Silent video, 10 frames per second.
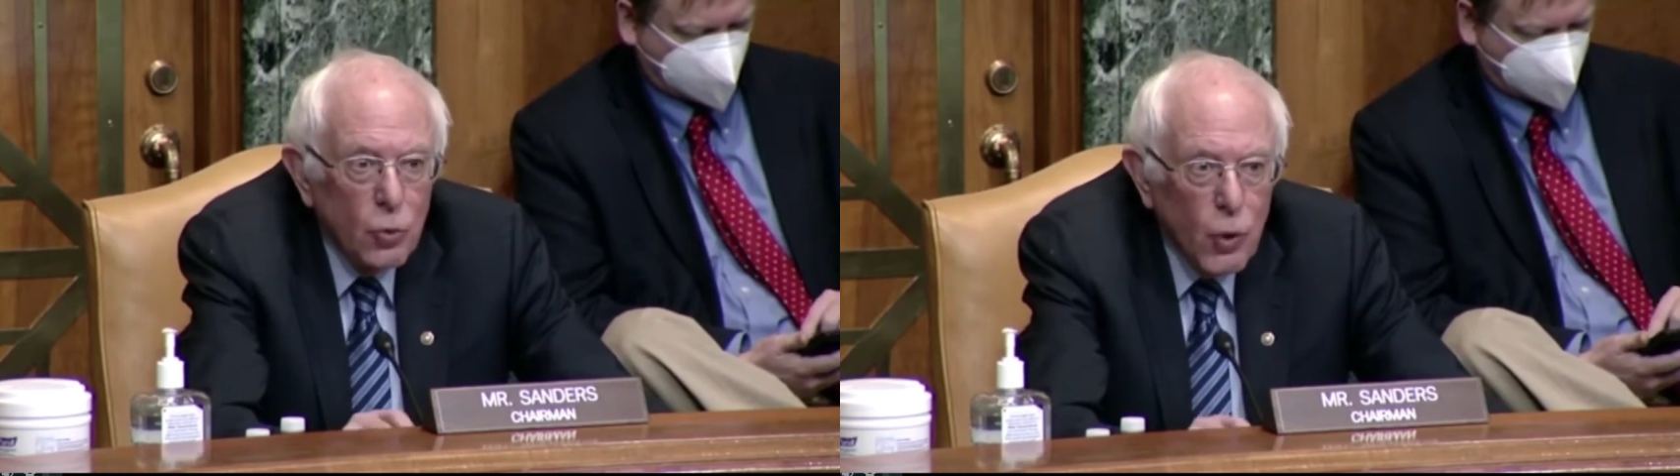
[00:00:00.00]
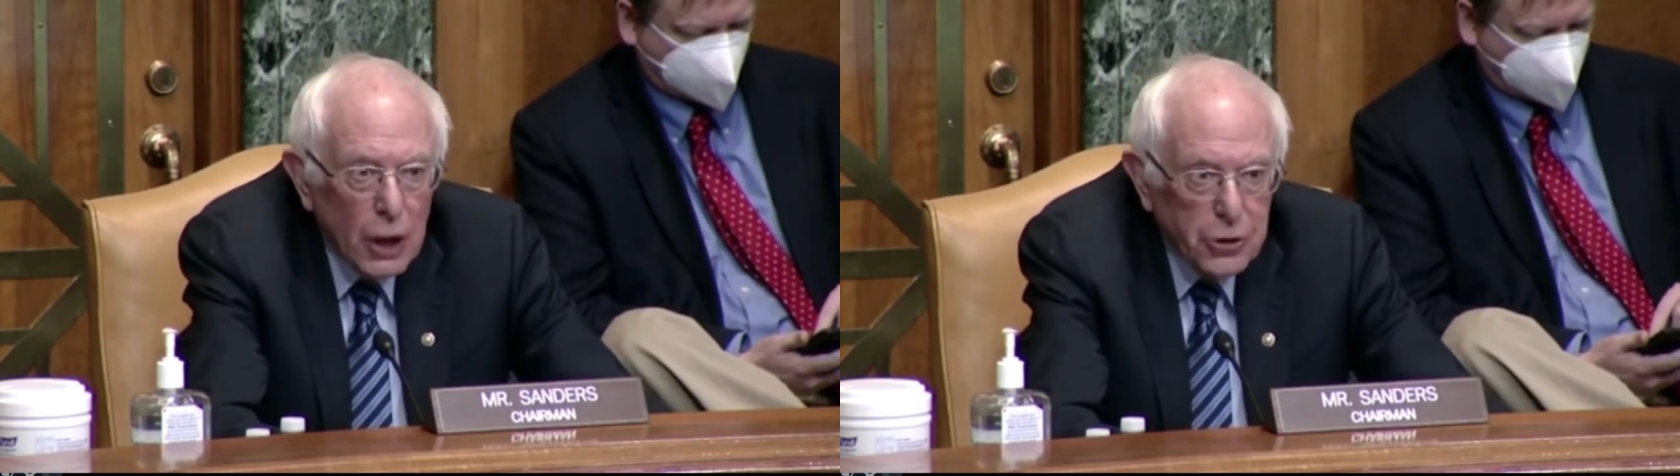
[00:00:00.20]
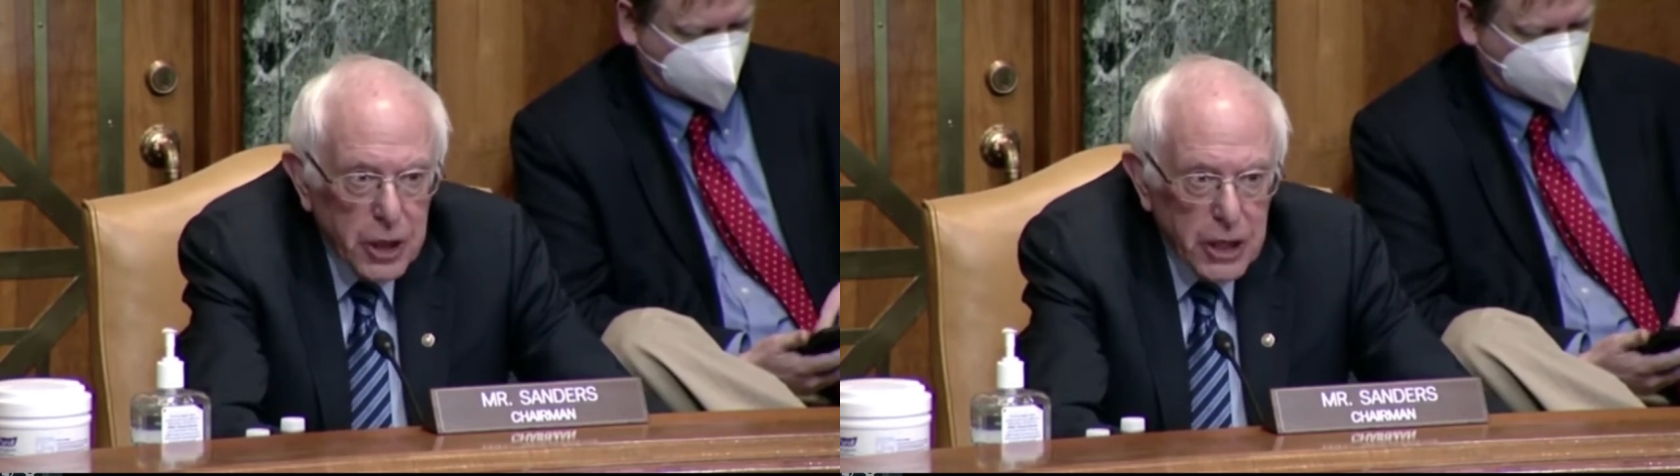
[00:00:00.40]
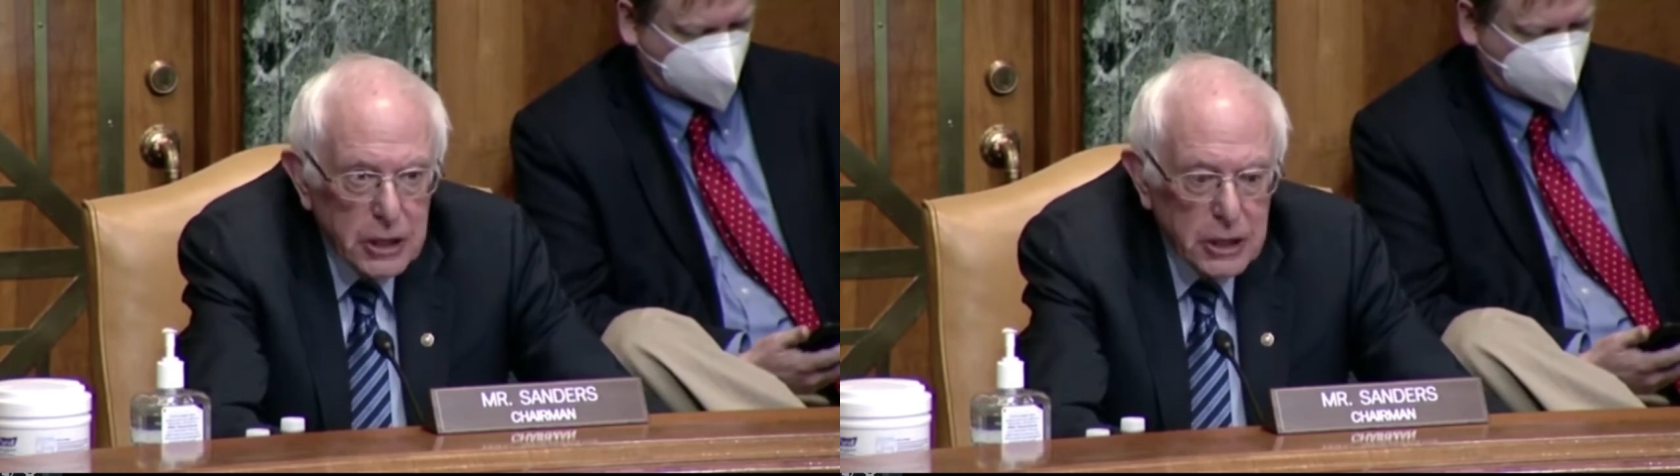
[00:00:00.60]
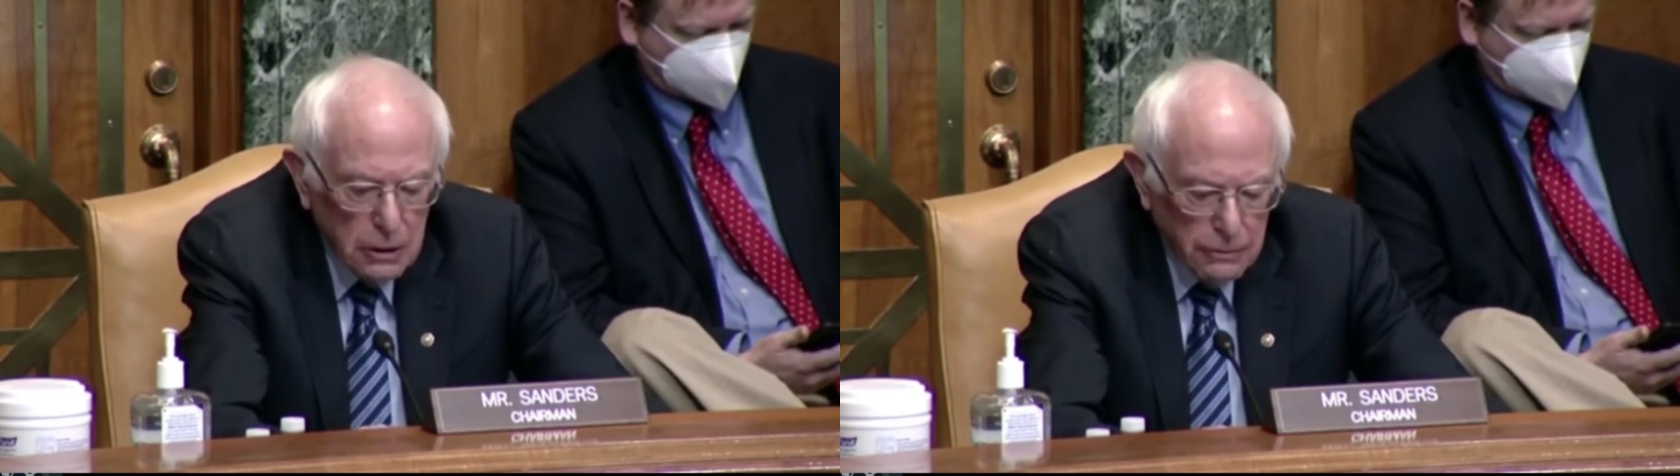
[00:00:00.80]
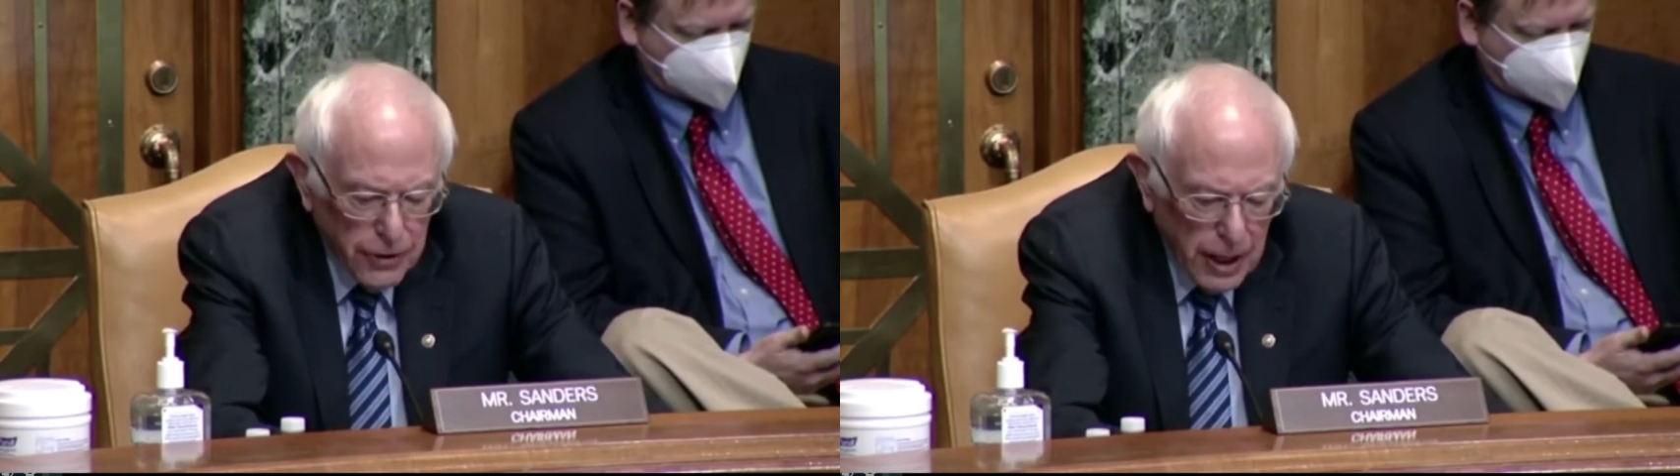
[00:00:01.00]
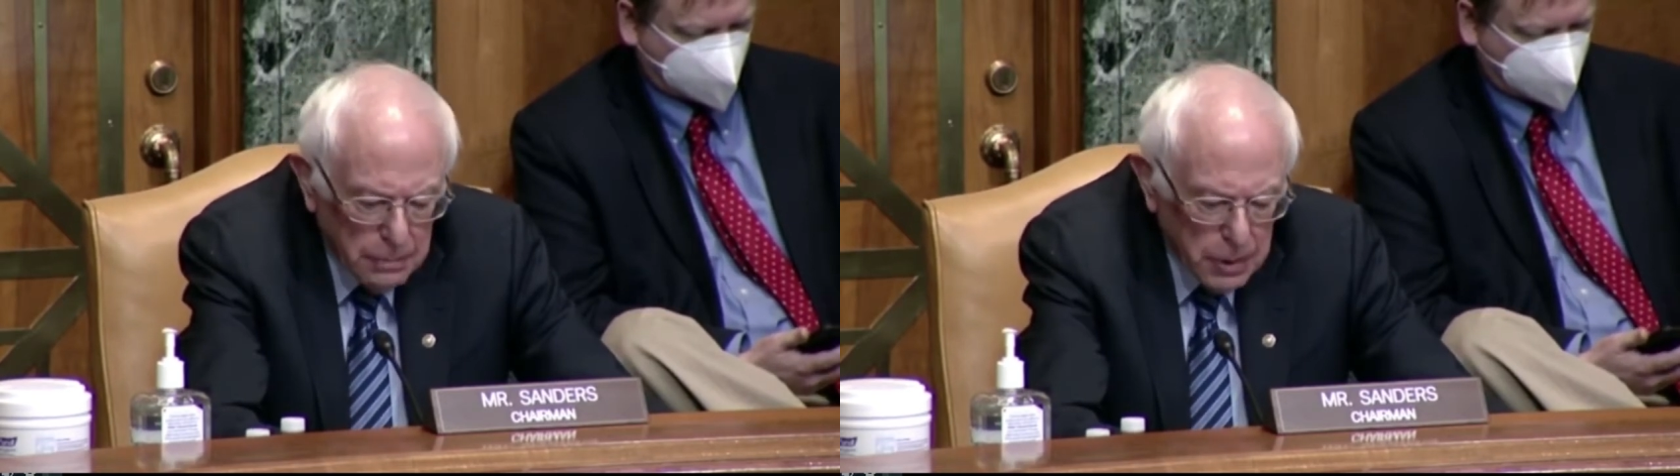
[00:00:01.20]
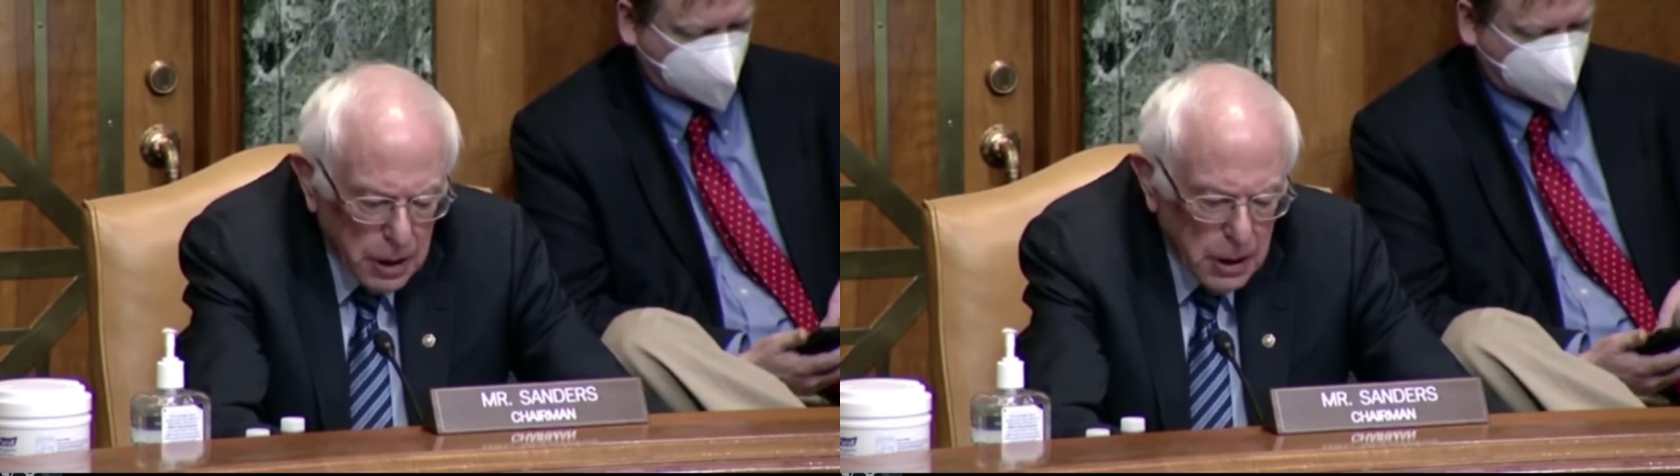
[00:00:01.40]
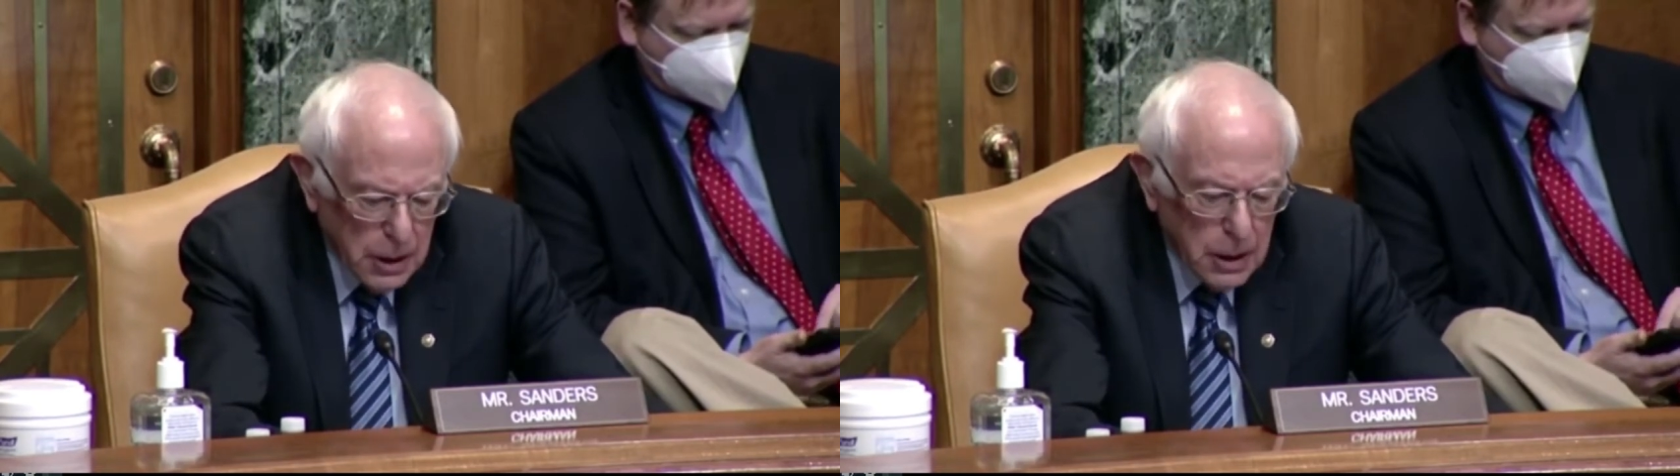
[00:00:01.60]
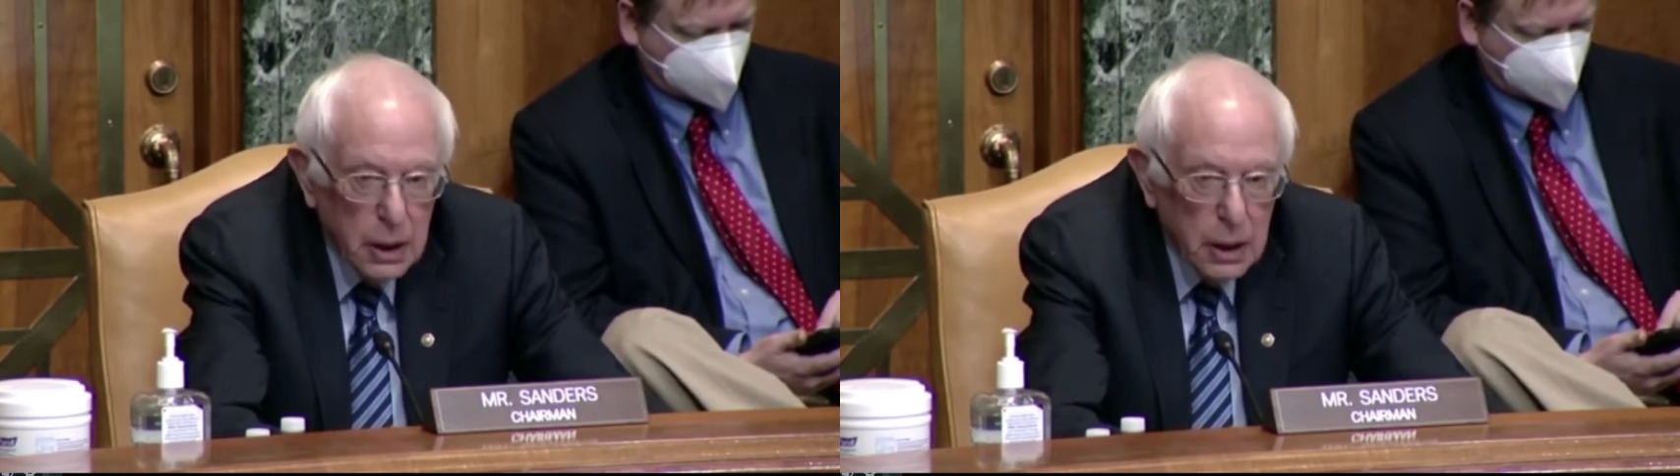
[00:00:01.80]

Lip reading: wealthiest family